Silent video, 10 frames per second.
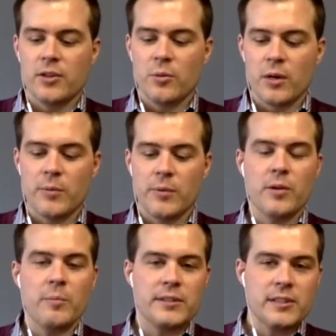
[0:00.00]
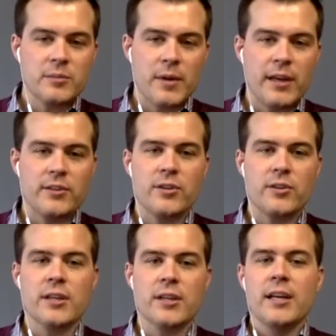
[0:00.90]
You're working with their business
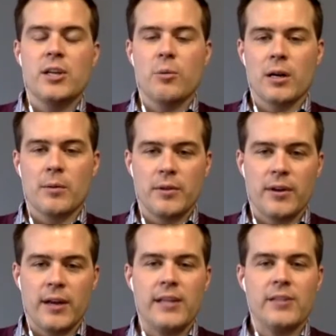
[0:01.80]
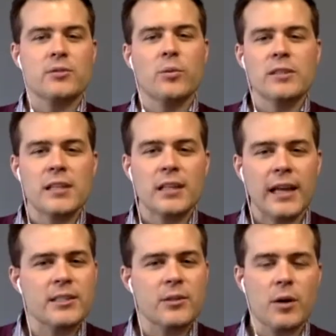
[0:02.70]
managers, you're working with their agents. What's it
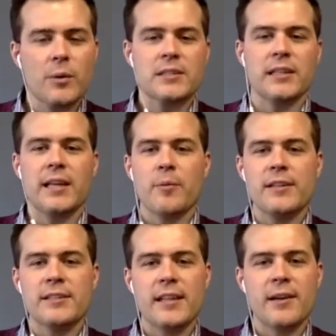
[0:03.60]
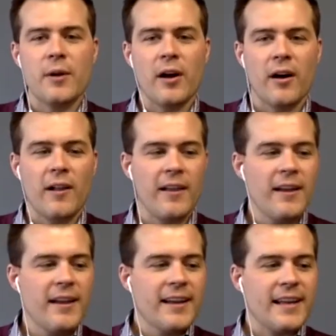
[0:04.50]
like to work with celebrities? I think we all
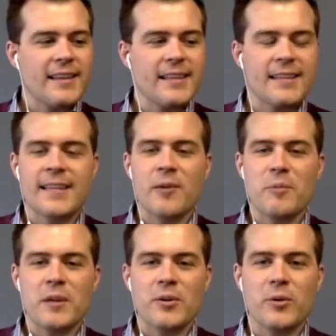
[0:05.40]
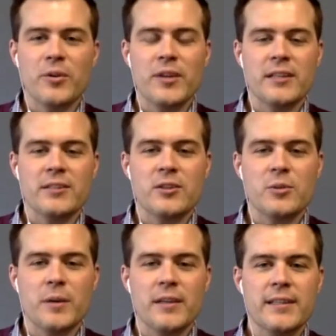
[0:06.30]
kind of think that would be a cool thing to do,
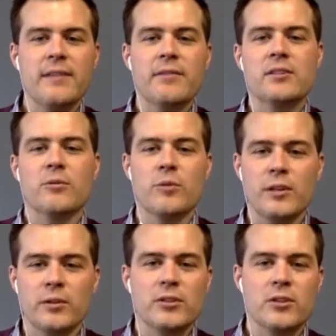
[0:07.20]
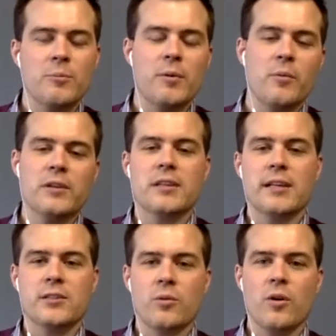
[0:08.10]
but give us the real scoop on what it's
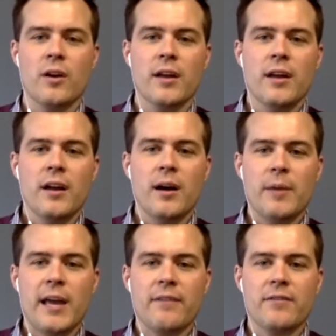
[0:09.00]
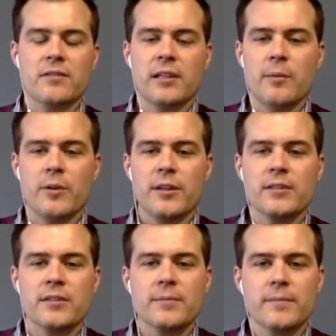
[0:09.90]
like to work on behalf of celebrities.